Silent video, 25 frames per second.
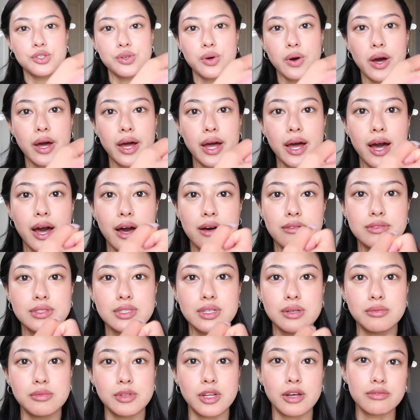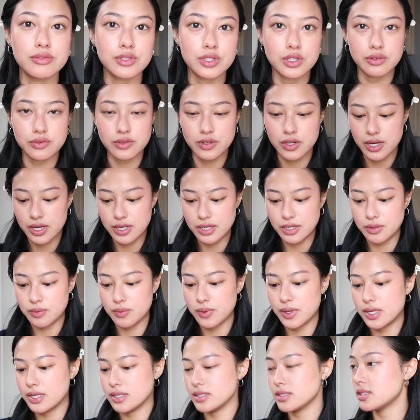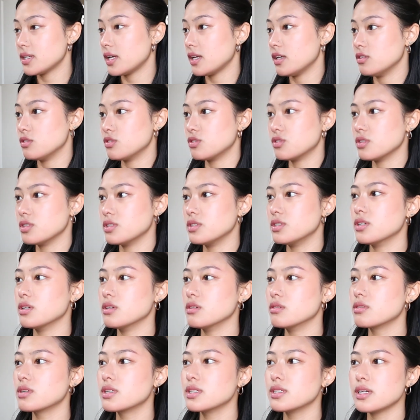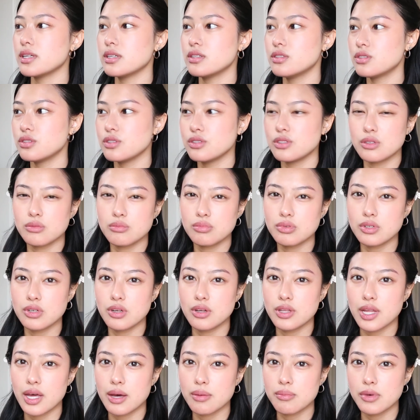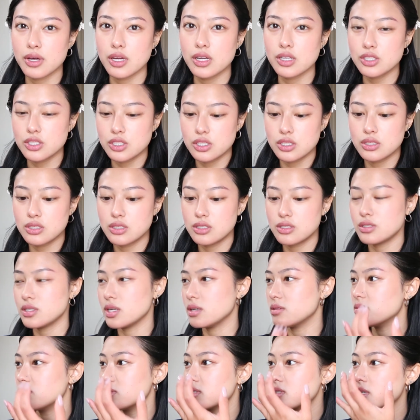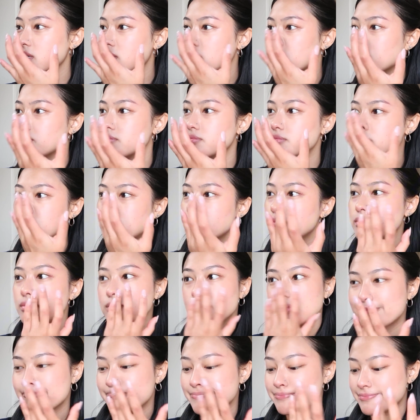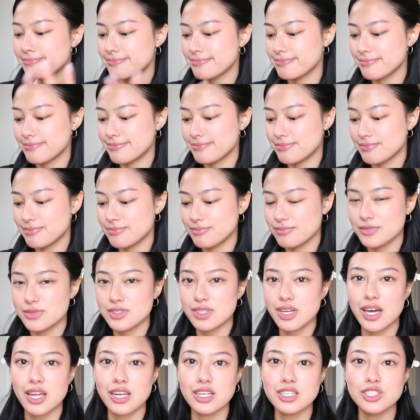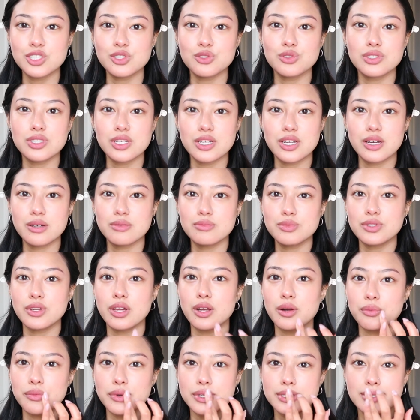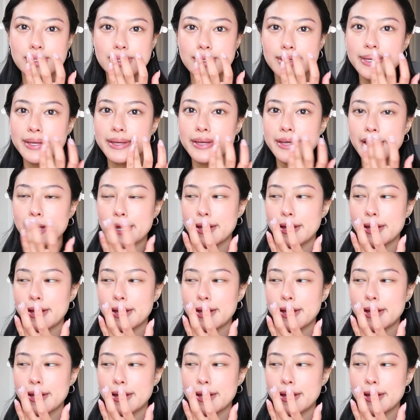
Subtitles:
So I have some left over anyways. I usually don't, because I usually don't put on that much, so I'm just gonna kind of use it up so I don't waste it.